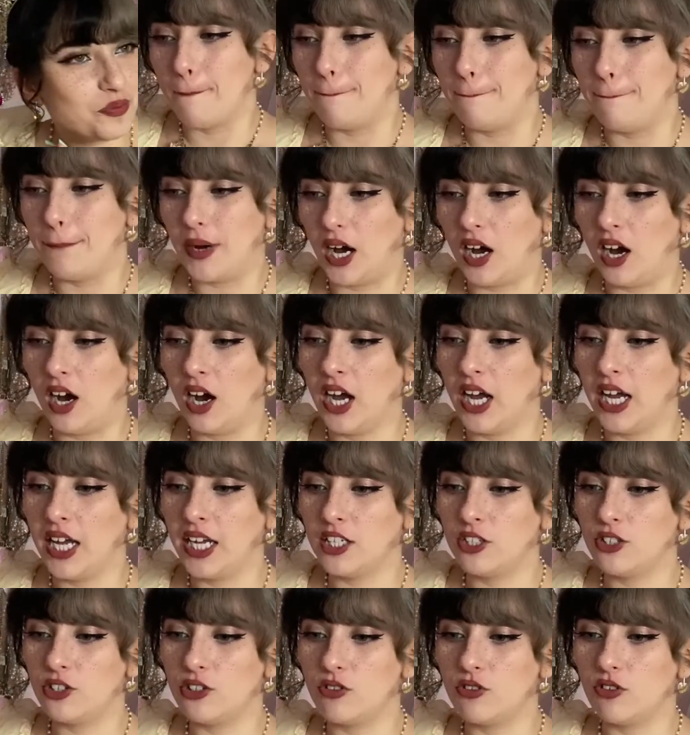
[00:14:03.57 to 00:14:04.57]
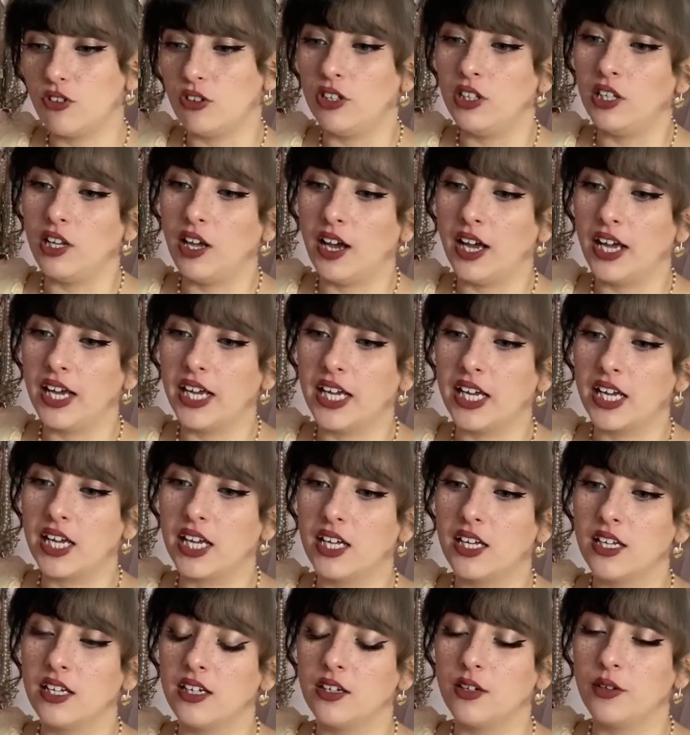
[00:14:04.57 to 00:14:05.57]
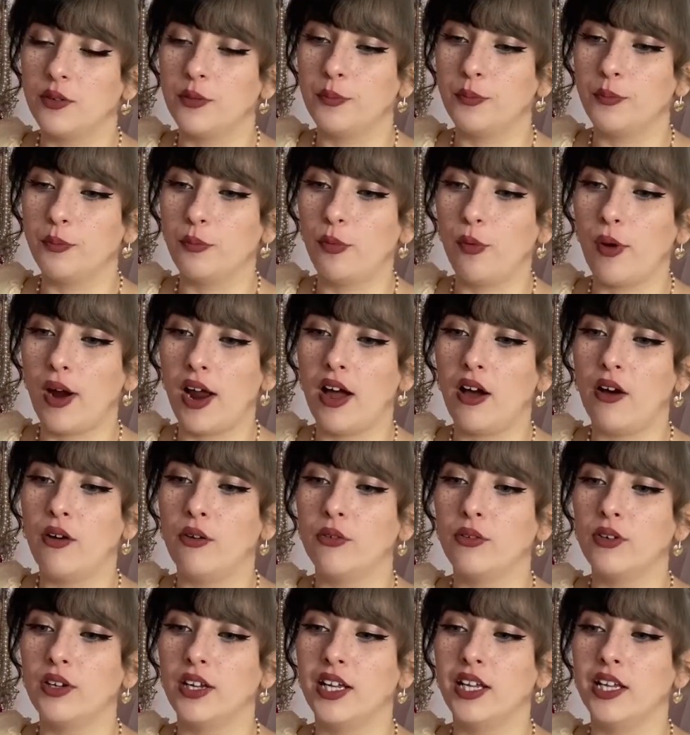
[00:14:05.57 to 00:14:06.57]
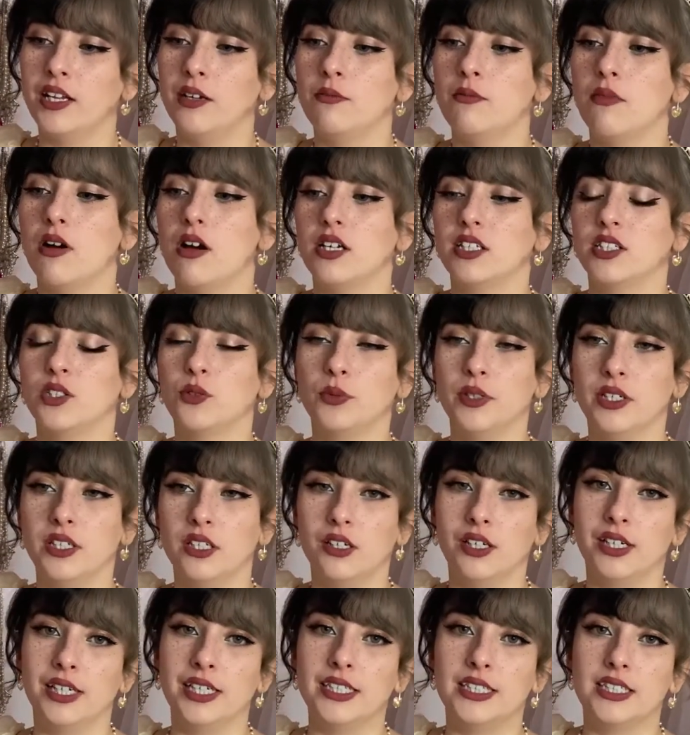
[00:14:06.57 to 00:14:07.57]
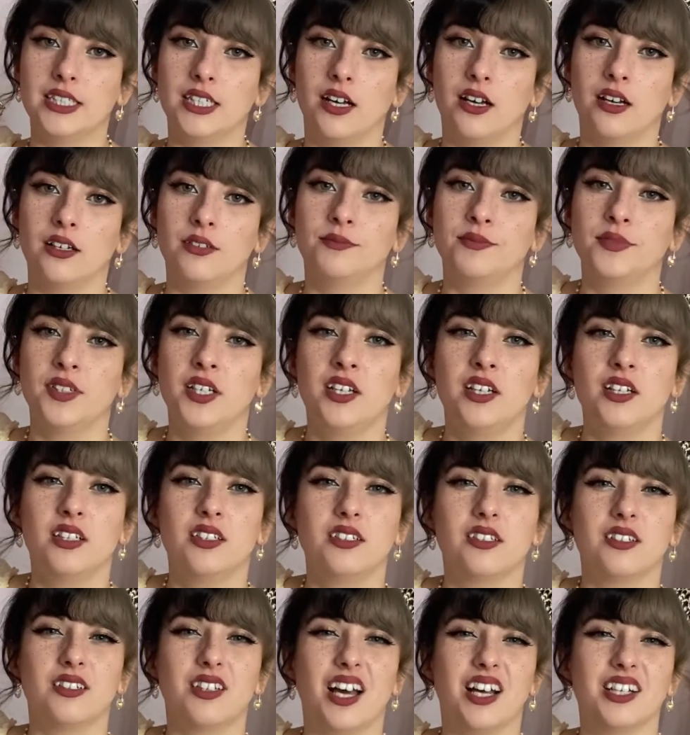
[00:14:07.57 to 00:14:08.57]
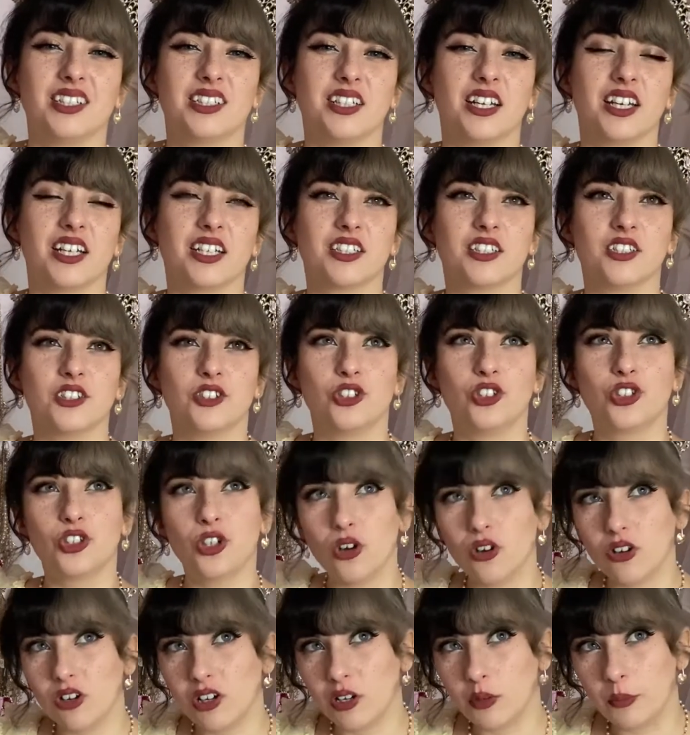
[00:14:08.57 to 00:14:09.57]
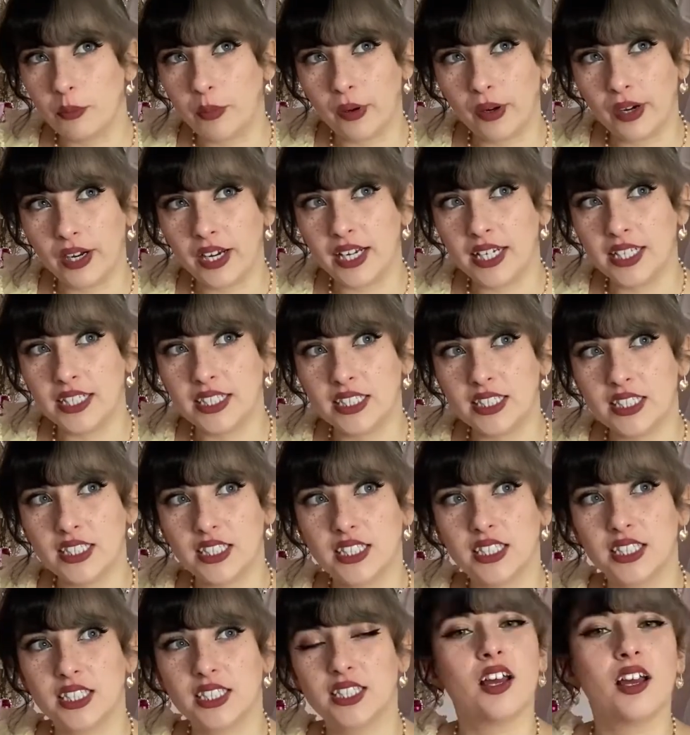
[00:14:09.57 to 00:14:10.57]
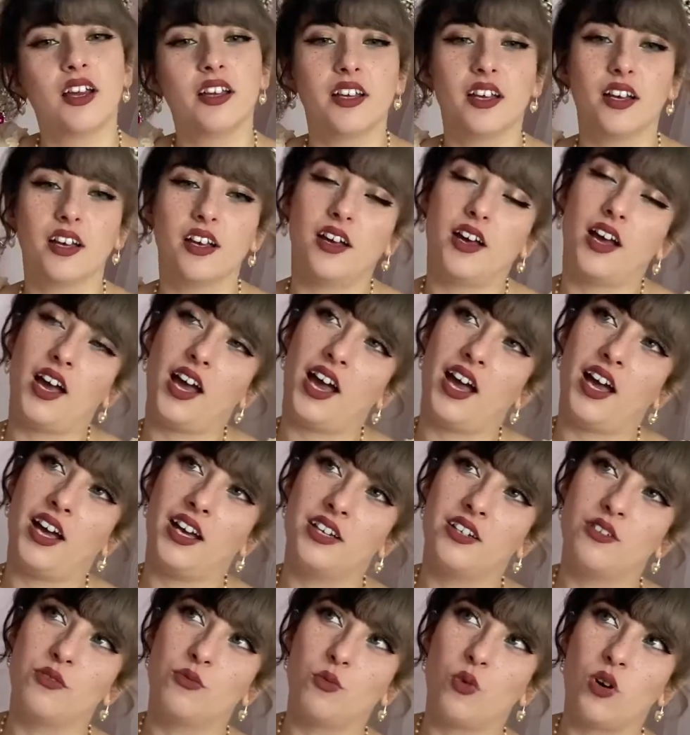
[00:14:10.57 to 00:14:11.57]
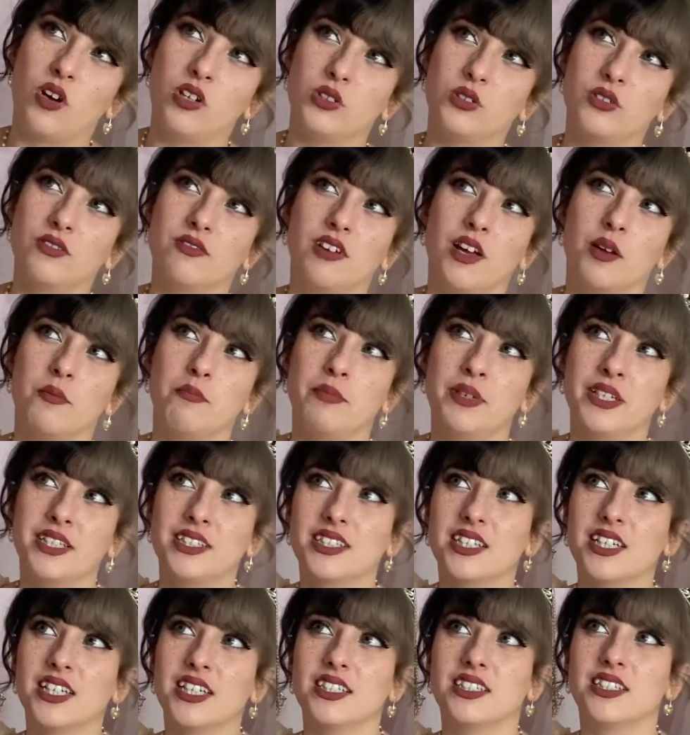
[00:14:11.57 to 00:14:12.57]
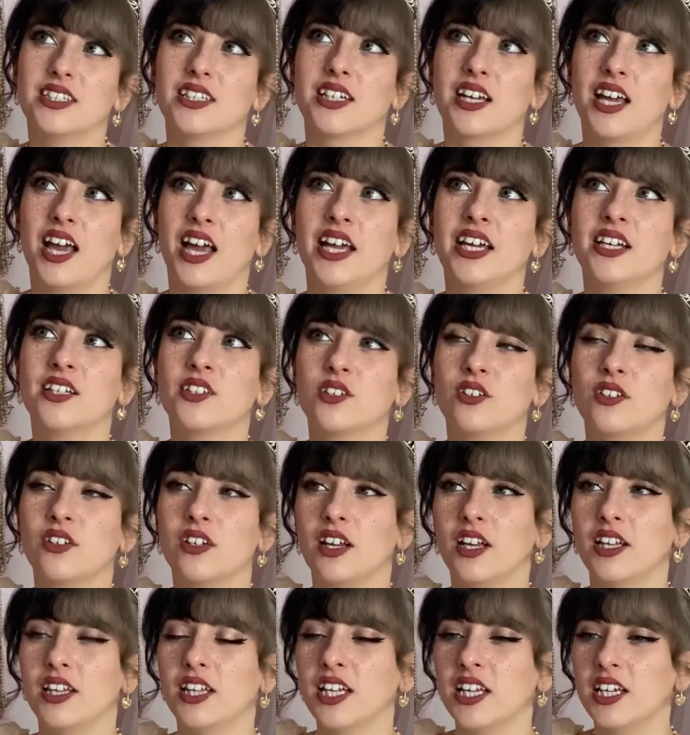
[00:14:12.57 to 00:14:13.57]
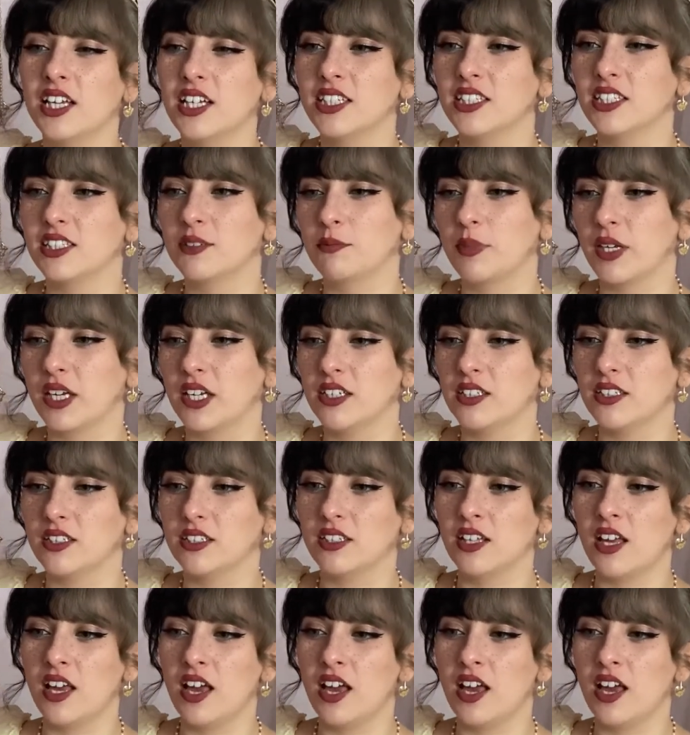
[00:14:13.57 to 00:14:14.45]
but I do not like brown in my Sweet Lolita. So that's like the chocolate prints and ones with like biscuits and cakes on. And I think it's because